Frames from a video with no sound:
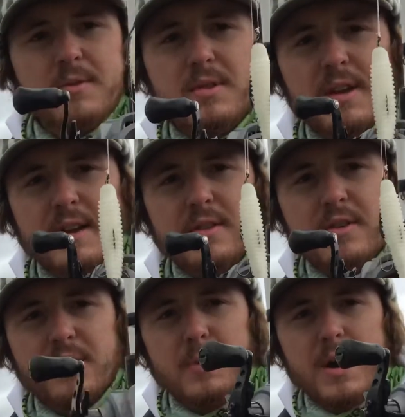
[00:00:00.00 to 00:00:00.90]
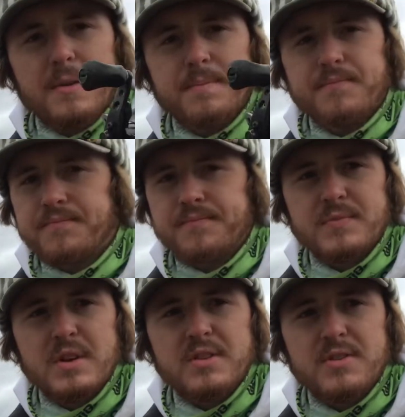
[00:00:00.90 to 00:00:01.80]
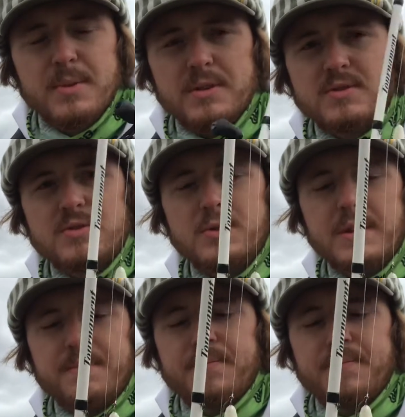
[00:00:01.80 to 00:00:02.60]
kind of clear on the bottom. Nothing special to it.